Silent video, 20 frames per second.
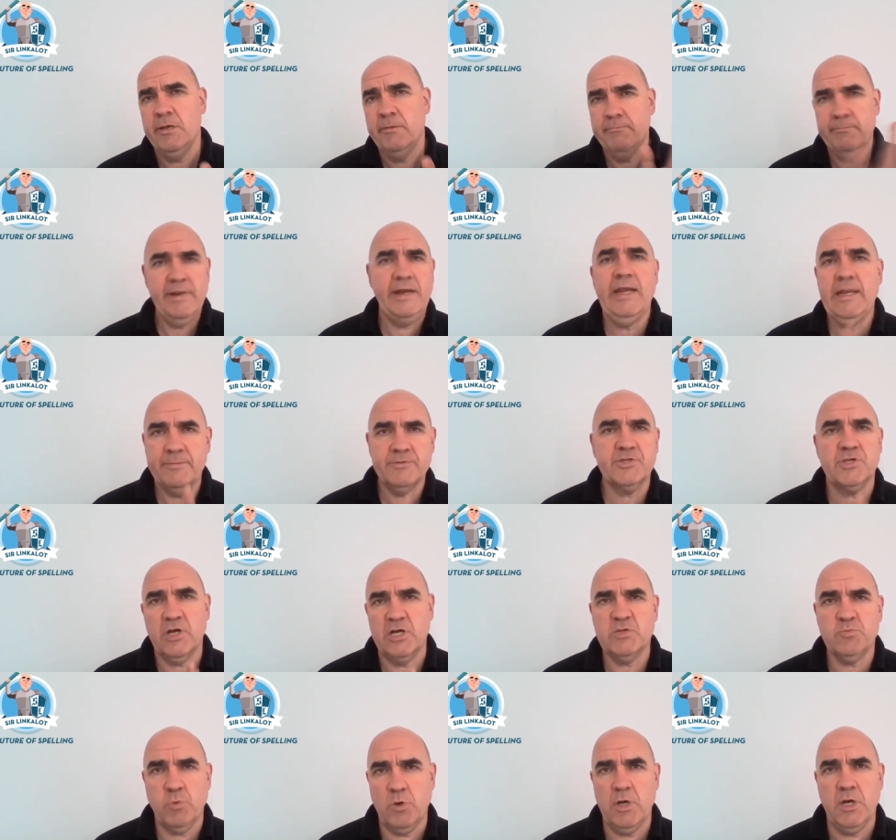
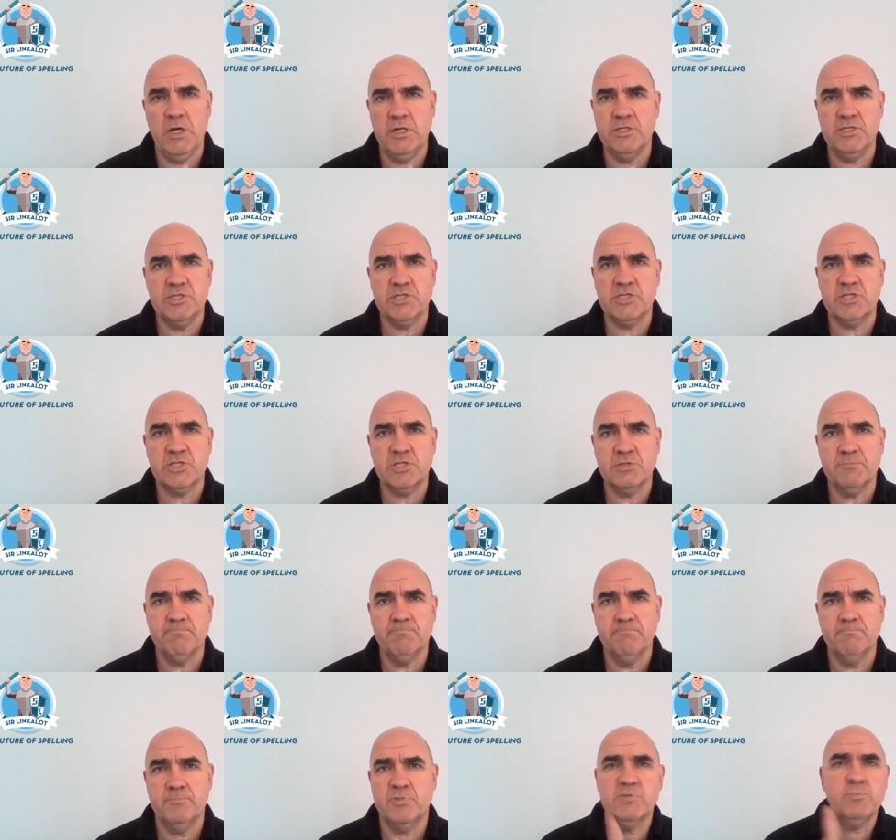medium-sized words,
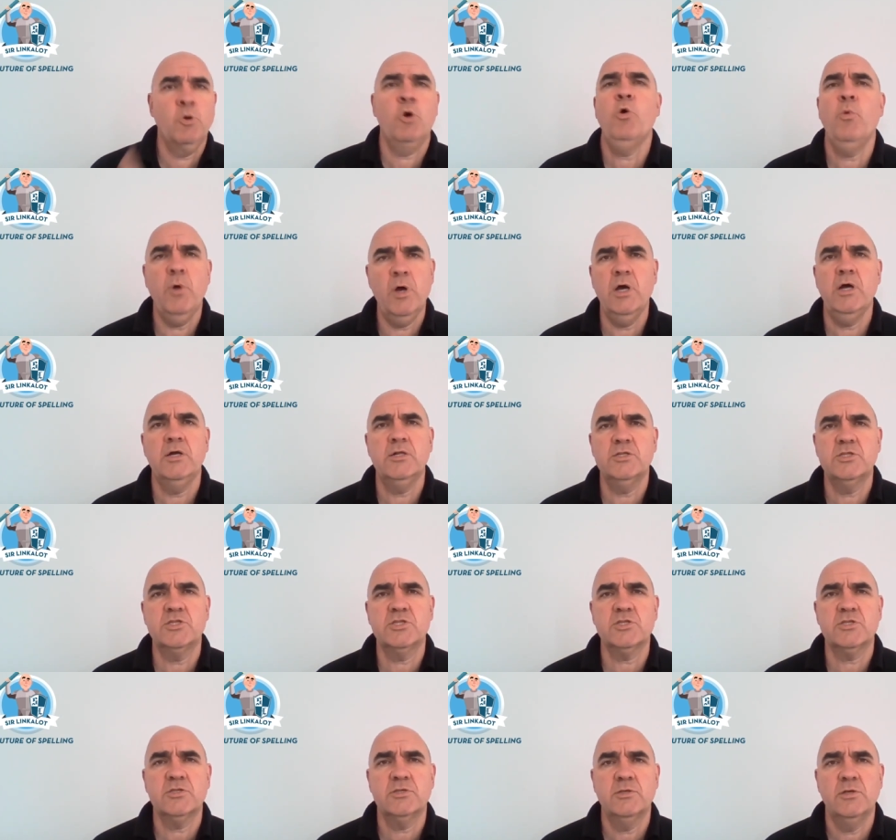small
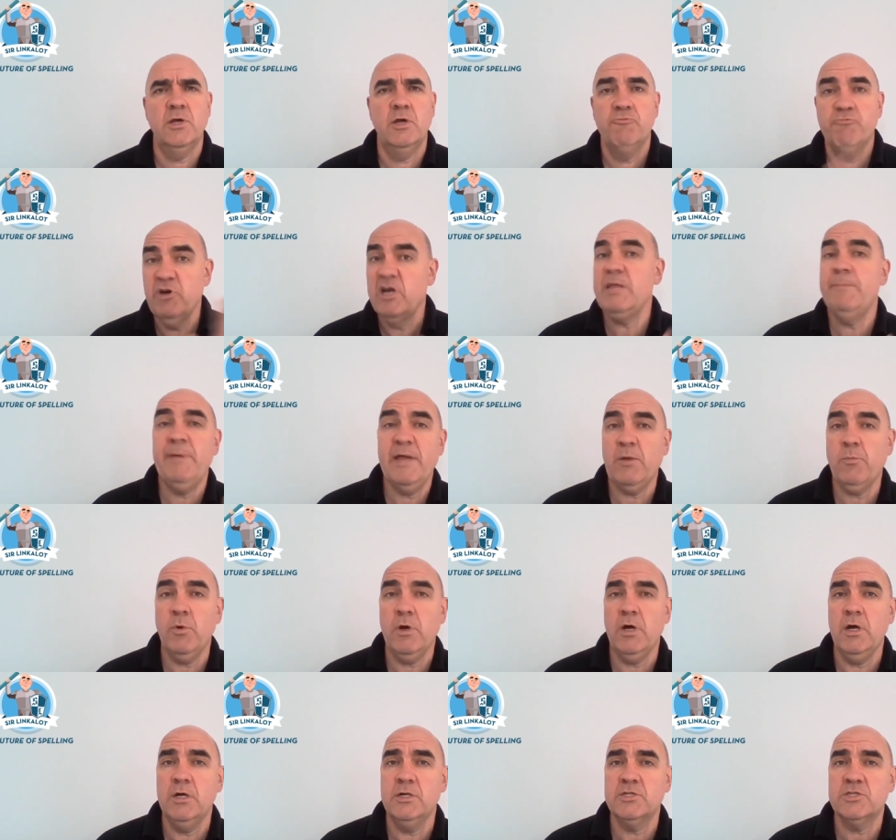words, really big
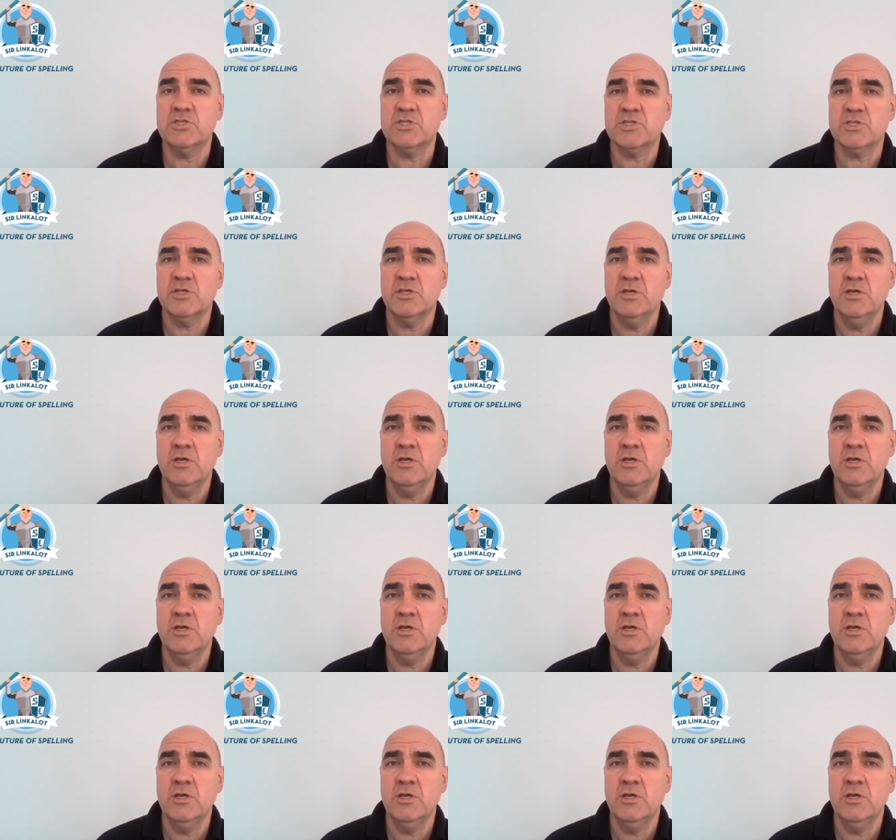words,